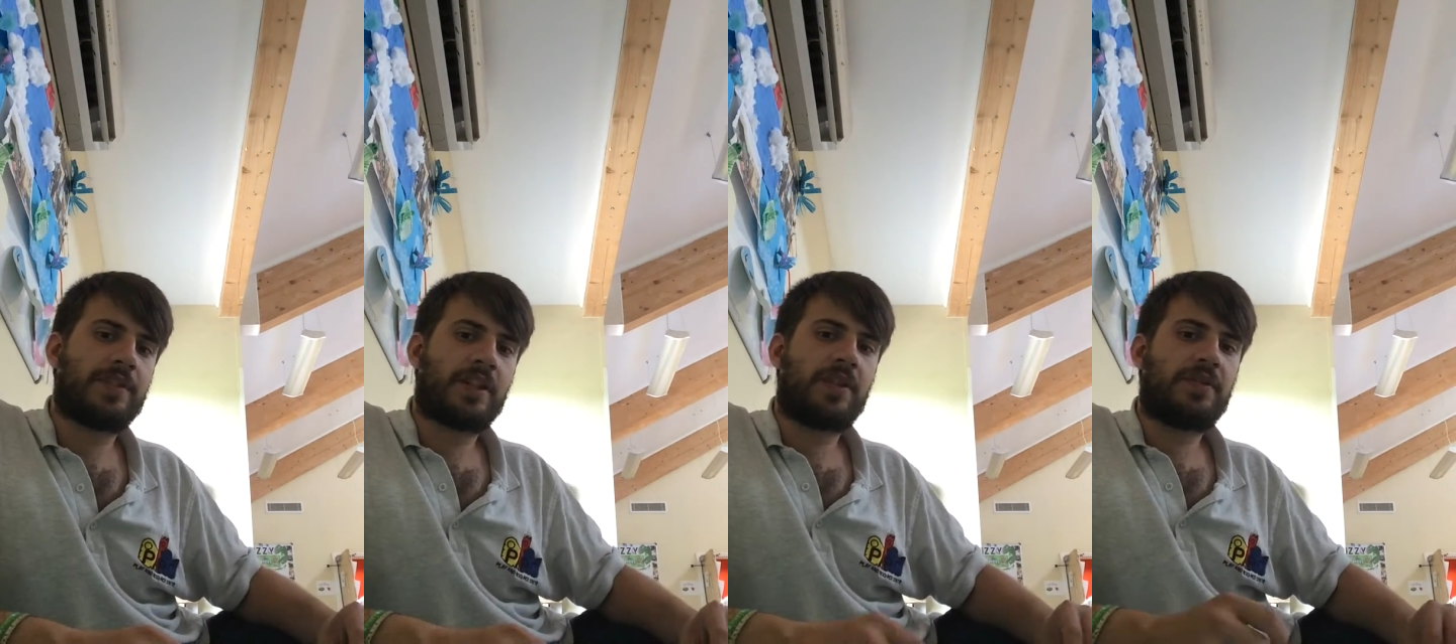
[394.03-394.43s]

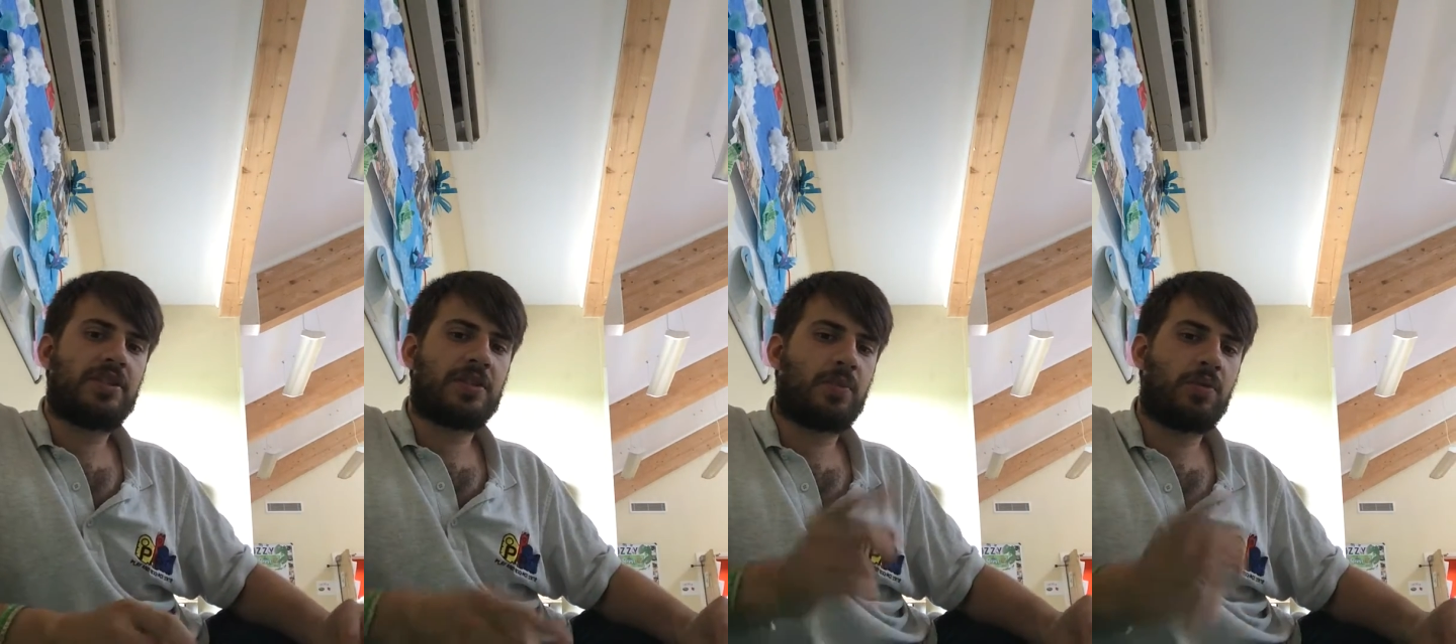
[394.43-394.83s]
So if you
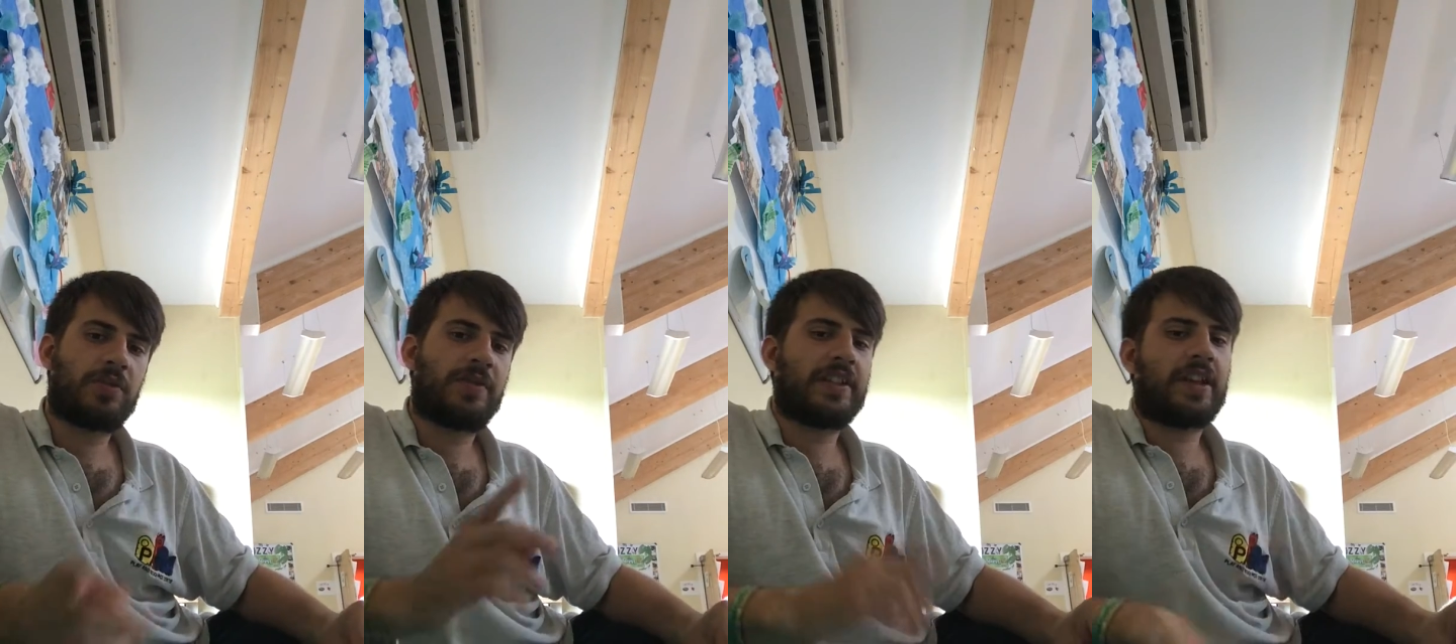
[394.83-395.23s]
just pause
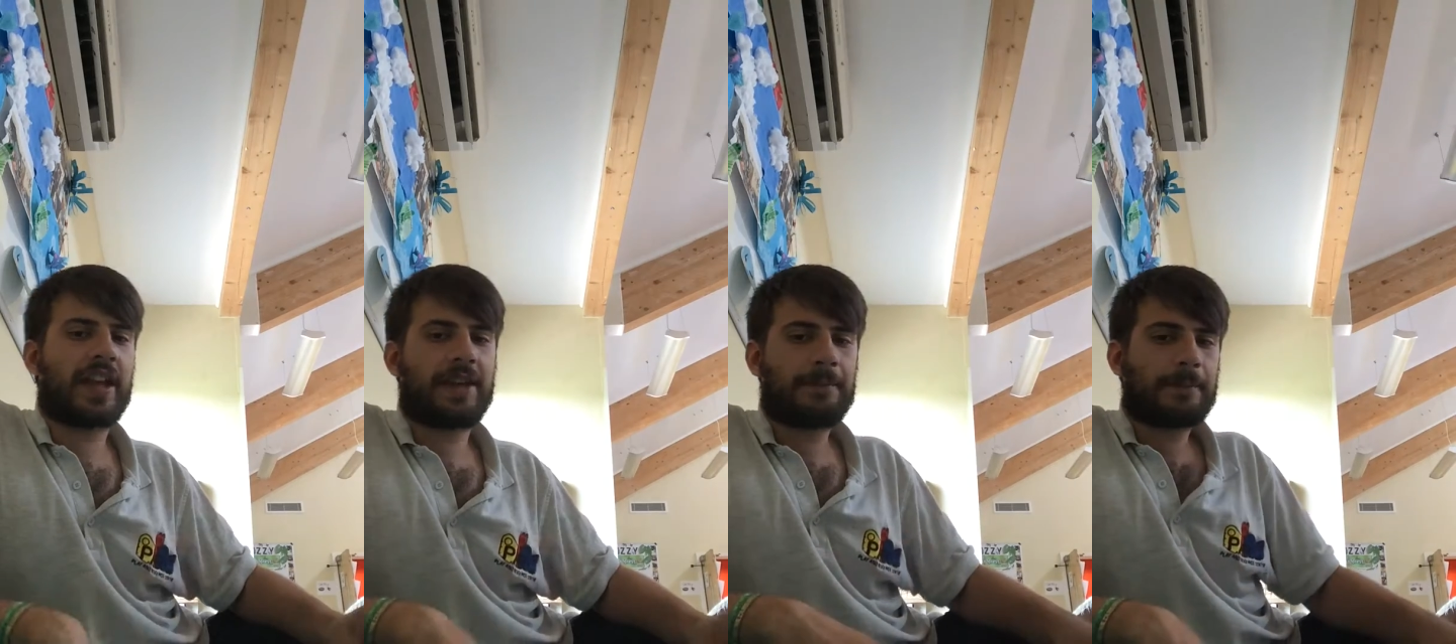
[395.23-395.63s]
the video
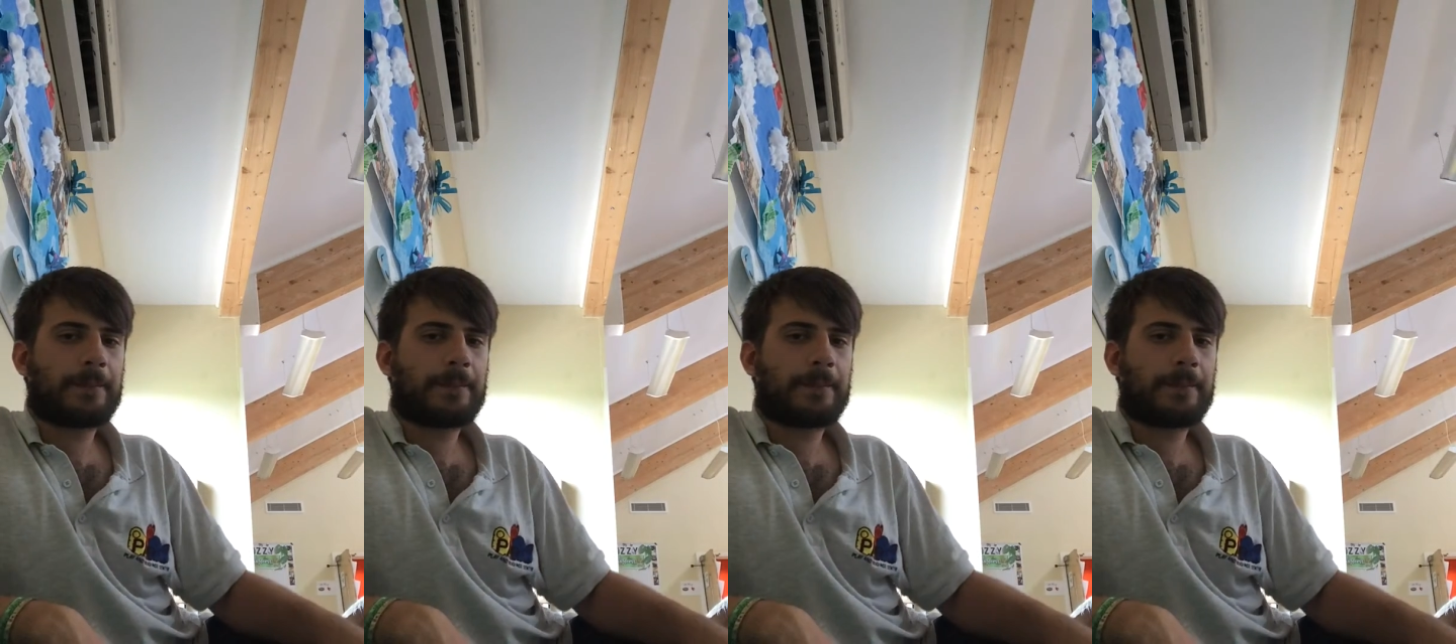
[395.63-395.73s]
again.